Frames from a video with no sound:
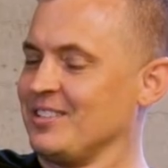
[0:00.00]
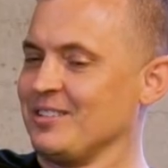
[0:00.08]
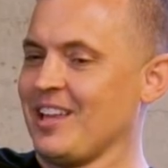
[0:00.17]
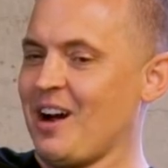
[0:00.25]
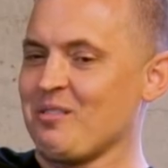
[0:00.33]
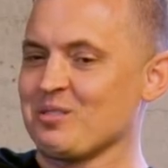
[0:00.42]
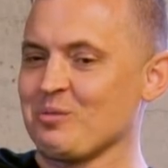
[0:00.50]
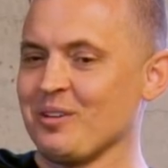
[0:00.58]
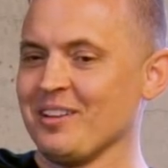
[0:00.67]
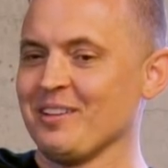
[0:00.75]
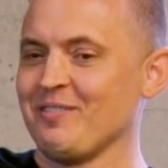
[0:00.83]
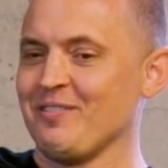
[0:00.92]
Dude, that was
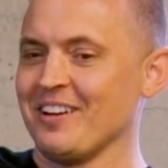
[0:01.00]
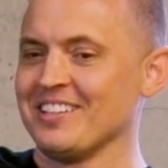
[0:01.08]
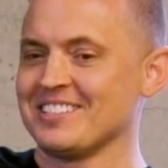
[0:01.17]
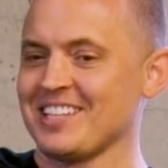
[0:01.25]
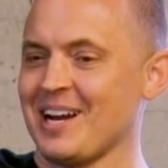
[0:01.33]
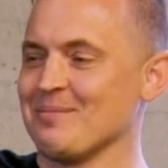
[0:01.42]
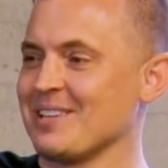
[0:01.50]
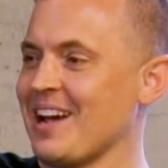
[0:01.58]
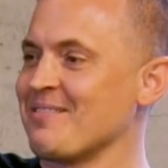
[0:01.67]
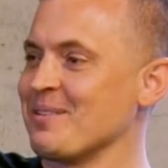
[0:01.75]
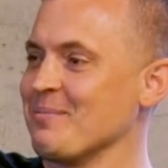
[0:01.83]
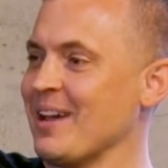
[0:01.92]
one of the funnest times
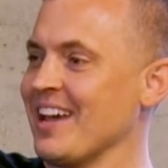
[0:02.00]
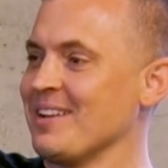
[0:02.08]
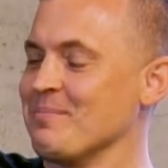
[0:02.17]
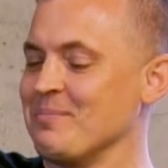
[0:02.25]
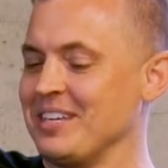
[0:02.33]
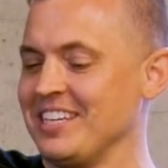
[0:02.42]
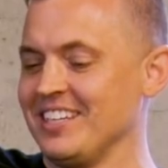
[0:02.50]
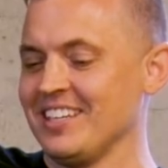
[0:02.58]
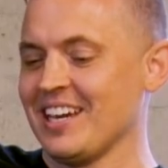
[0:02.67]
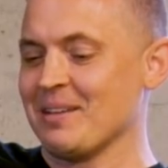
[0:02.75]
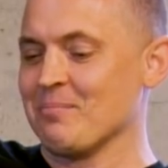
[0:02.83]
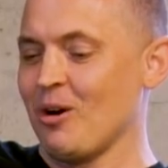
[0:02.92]
ever, man.
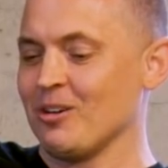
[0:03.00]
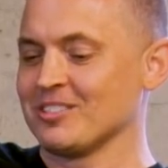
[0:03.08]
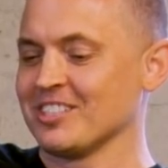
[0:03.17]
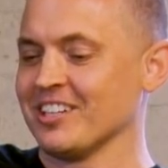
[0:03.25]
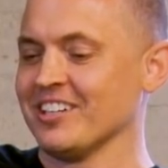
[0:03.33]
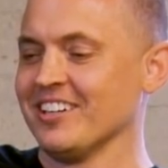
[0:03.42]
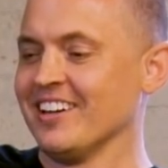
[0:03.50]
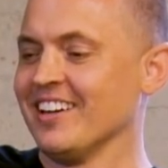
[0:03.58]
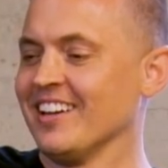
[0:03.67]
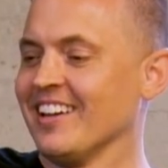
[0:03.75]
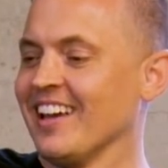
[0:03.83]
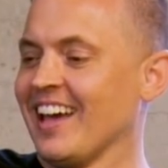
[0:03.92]
Me and Malto,
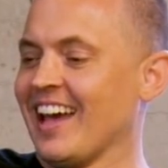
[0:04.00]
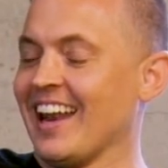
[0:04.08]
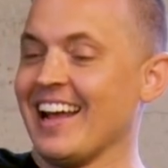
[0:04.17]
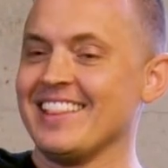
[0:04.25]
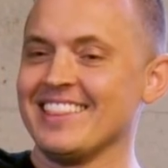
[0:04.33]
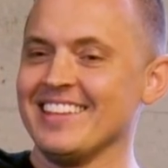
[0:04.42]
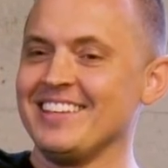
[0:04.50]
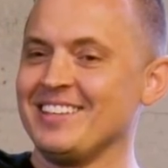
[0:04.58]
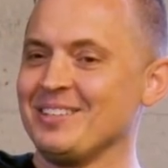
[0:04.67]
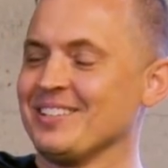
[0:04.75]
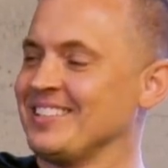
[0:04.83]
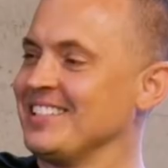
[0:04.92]
and I think
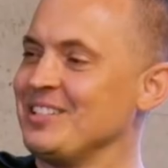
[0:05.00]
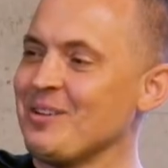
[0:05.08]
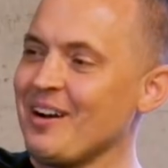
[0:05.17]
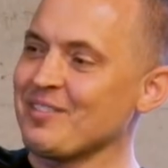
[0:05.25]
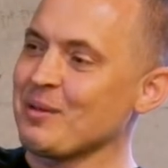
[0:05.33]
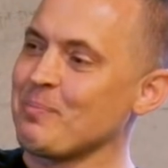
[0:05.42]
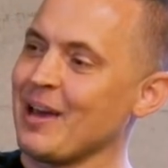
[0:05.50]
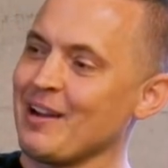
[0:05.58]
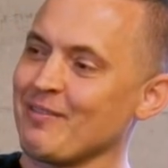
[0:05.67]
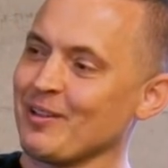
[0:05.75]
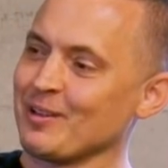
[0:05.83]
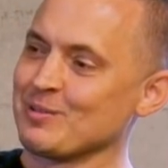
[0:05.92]
did you have to pay
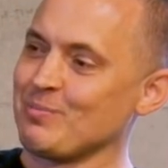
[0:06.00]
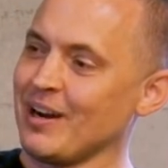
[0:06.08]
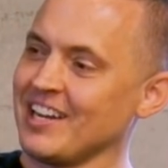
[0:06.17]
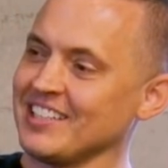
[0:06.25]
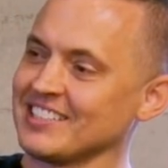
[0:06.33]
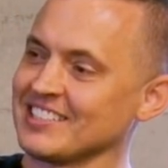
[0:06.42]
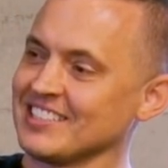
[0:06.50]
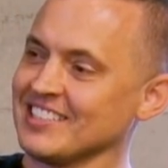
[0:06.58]
for those bikes?